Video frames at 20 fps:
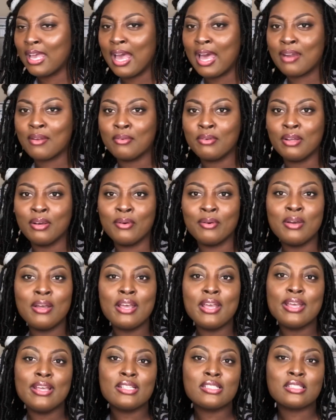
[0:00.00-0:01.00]
I don't know.
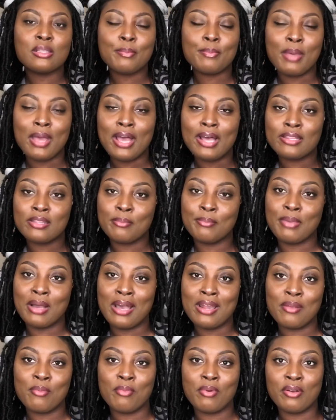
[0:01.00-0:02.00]
It's a Bath and
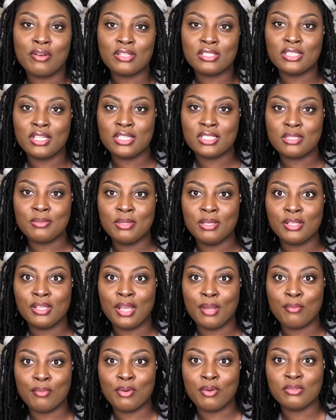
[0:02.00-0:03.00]
Body Works that smell
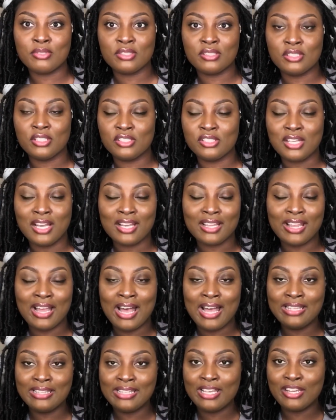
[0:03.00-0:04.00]
like roses and chocolate.
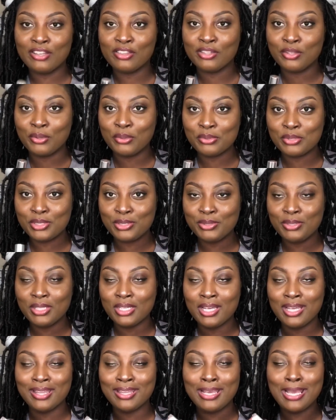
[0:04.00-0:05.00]
I layer those two
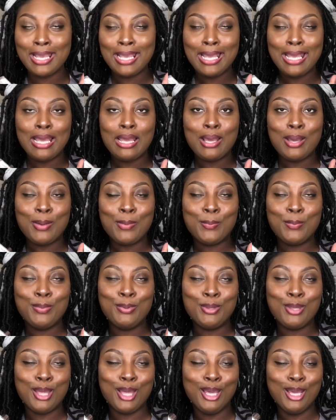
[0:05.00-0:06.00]
together.
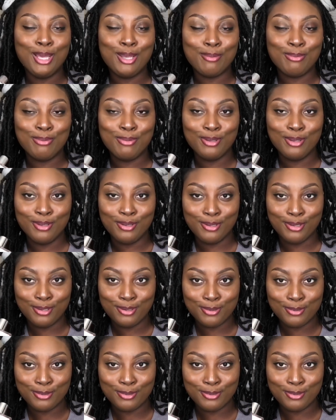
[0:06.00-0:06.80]
Baby.